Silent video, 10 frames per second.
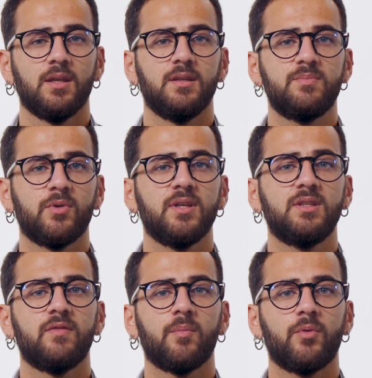This
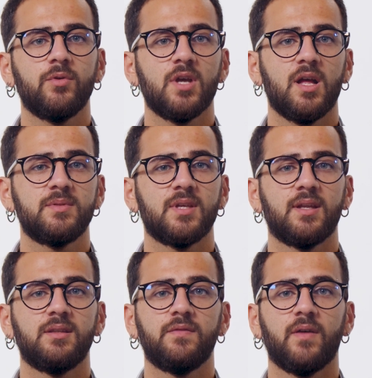predictive approach helps
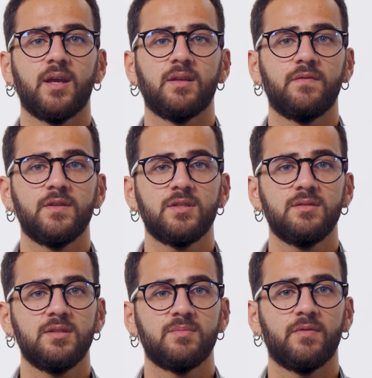identify
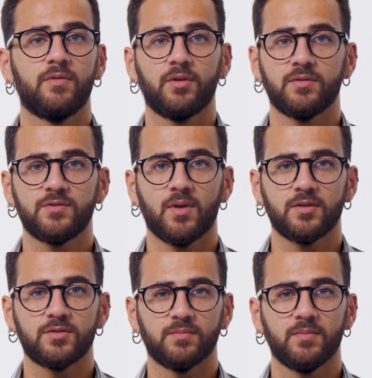inefficiencies before
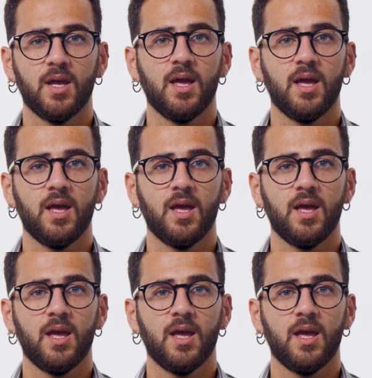construction,